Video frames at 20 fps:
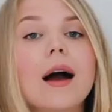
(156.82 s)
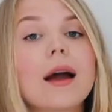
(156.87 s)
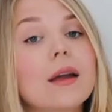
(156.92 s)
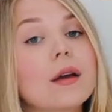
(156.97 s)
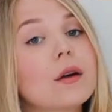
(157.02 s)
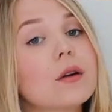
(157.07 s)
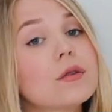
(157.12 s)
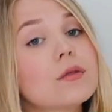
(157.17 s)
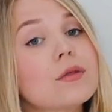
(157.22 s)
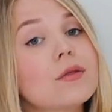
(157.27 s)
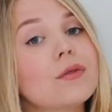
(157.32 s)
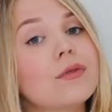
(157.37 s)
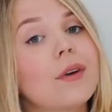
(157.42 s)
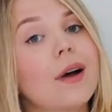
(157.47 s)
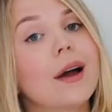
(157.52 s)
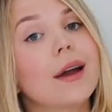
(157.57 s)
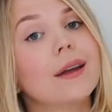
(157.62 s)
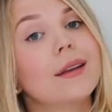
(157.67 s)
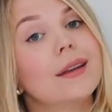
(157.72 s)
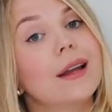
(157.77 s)
I also
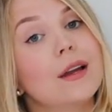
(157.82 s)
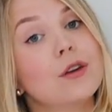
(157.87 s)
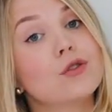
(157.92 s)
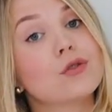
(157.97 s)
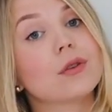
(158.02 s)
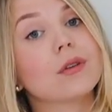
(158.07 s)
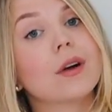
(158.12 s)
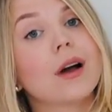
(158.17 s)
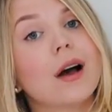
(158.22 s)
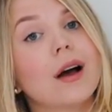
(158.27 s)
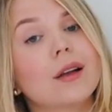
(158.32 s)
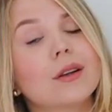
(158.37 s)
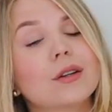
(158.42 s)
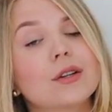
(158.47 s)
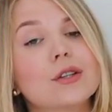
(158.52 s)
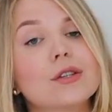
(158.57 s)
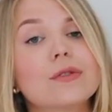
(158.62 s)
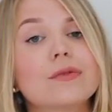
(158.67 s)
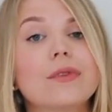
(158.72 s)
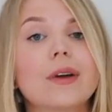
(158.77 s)
find natural
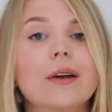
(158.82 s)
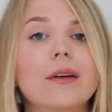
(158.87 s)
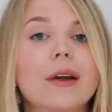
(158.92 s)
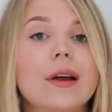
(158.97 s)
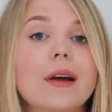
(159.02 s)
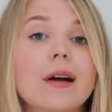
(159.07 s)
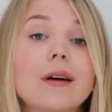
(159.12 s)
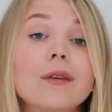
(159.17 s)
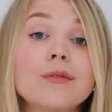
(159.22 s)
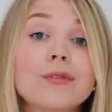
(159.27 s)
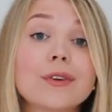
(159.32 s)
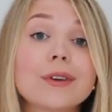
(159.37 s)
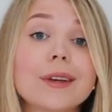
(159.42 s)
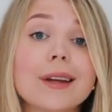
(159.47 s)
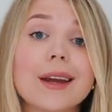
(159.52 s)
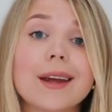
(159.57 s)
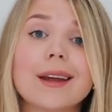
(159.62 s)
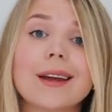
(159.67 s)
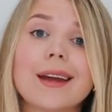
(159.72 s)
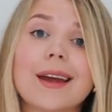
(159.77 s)
colors very
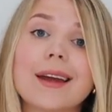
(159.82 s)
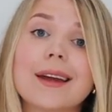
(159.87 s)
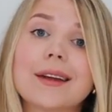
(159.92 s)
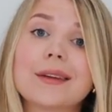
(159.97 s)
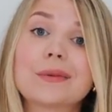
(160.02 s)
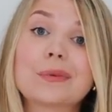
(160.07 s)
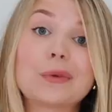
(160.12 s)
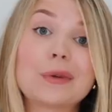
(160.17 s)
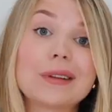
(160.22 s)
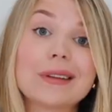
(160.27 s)
comforting and